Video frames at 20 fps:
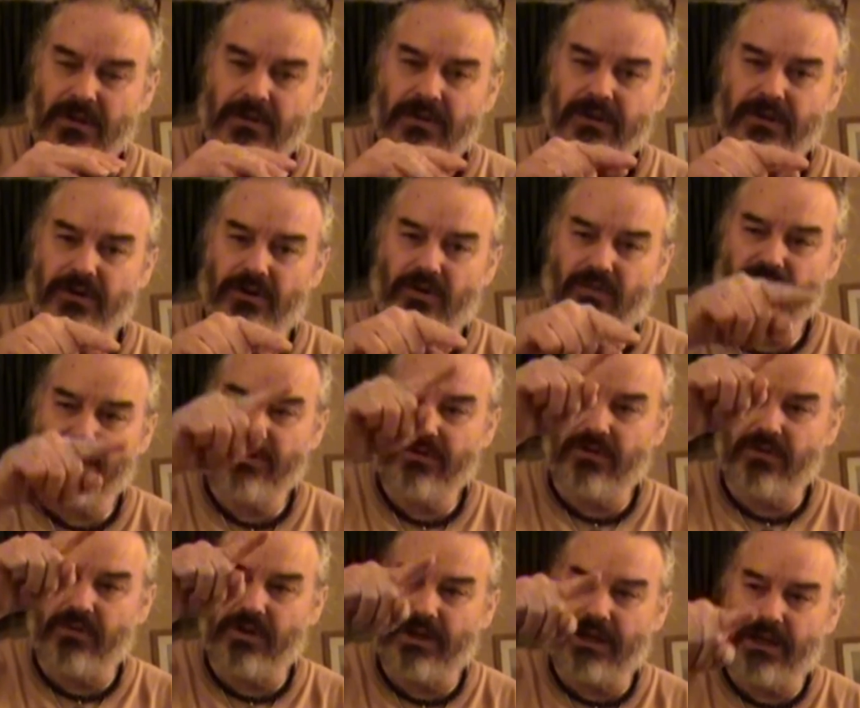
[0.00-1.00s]
The
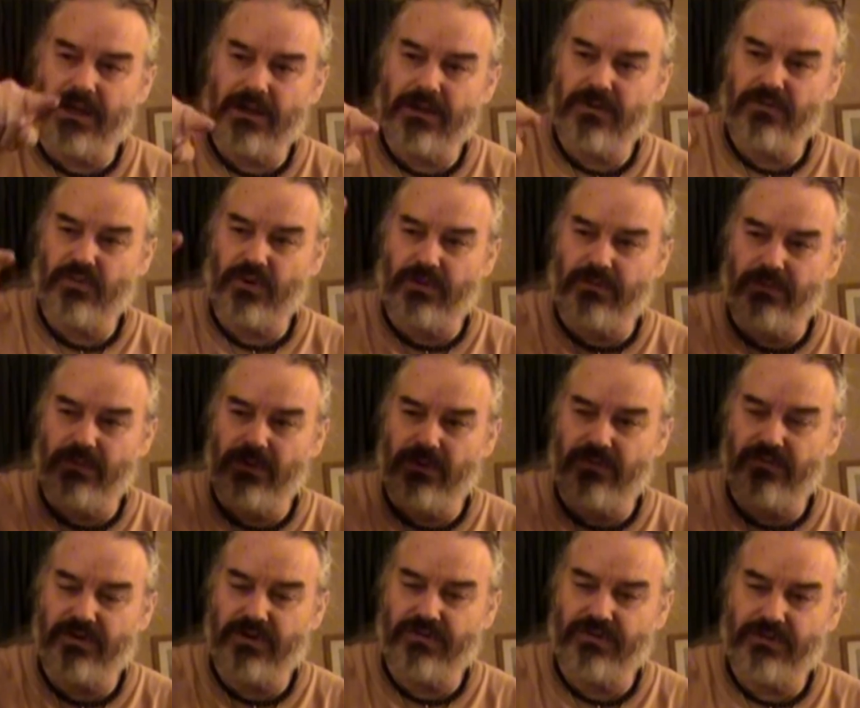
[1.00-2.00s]
overtone line is what
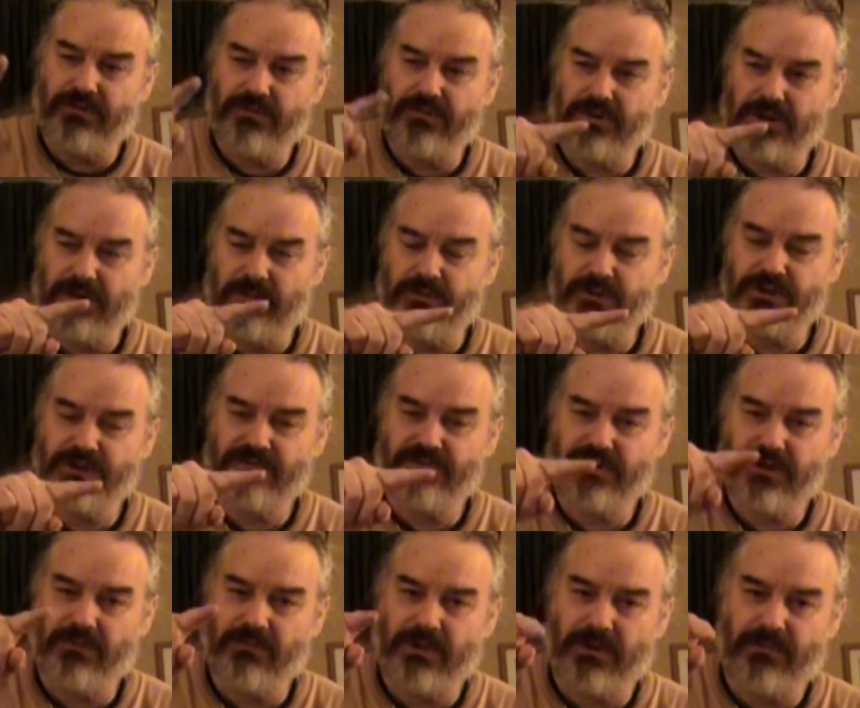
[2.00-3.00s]
moves, because I'm
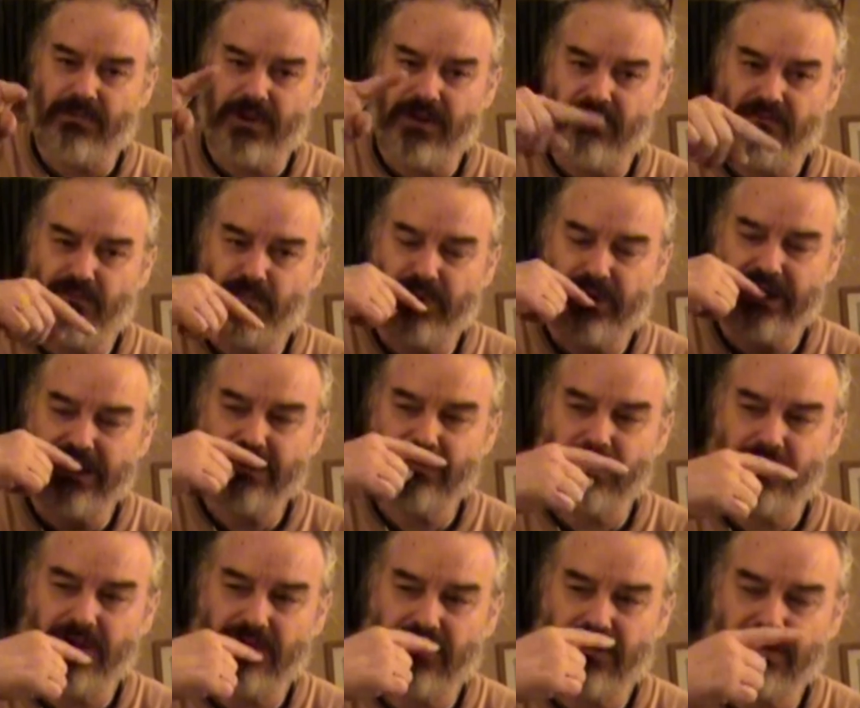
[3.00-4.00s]
shifting the
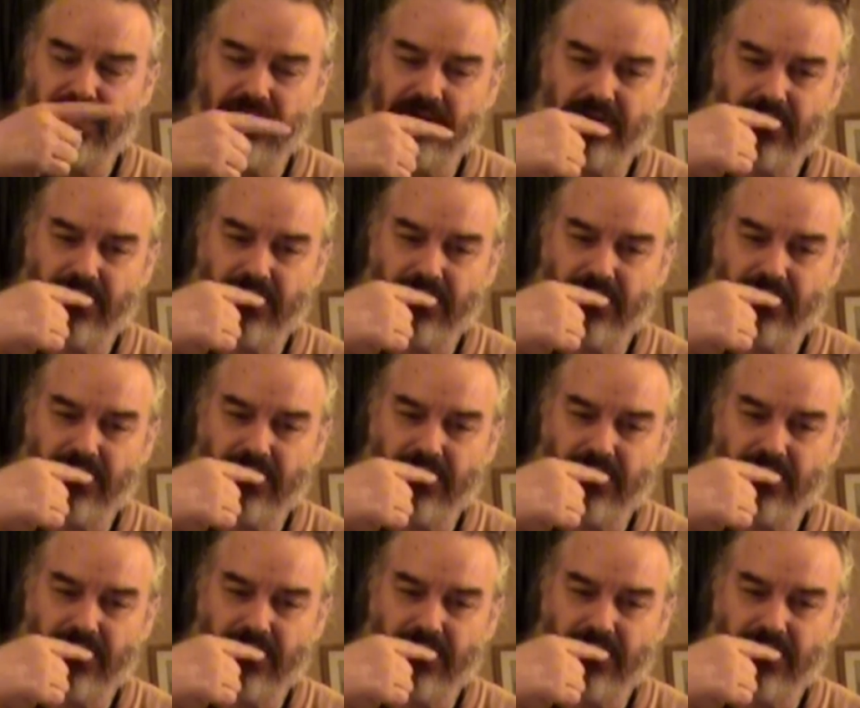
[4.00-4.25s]
placement of the teeth,